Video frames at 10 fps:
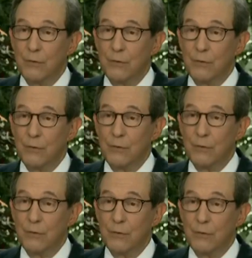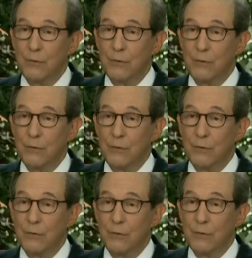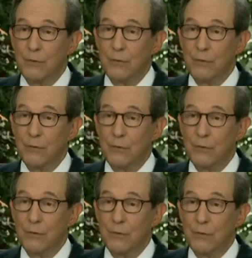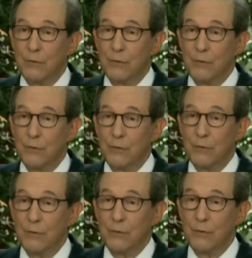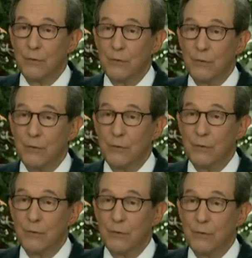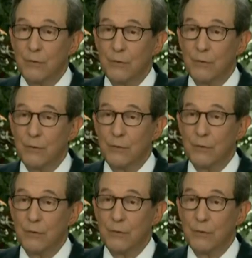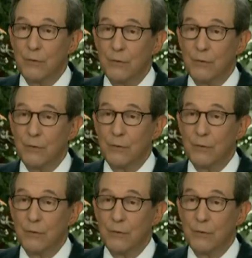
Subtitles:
(silent)